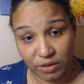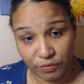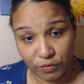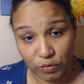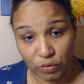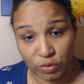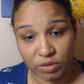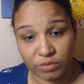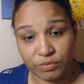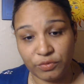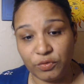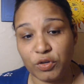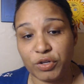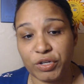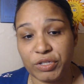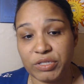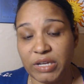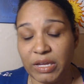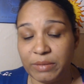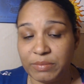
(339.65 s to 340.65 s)
for for your
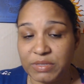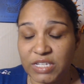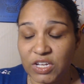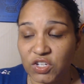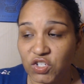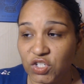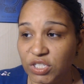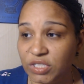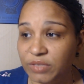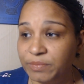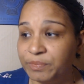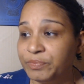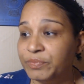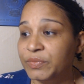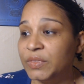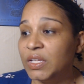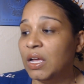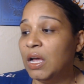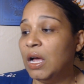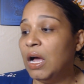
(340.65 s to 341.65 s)
time session
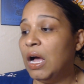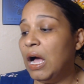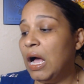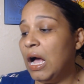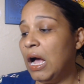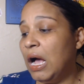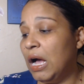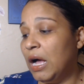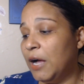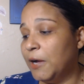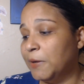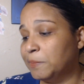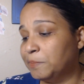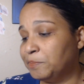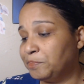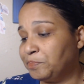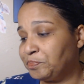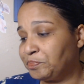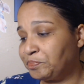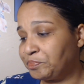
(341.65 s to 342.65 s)
um,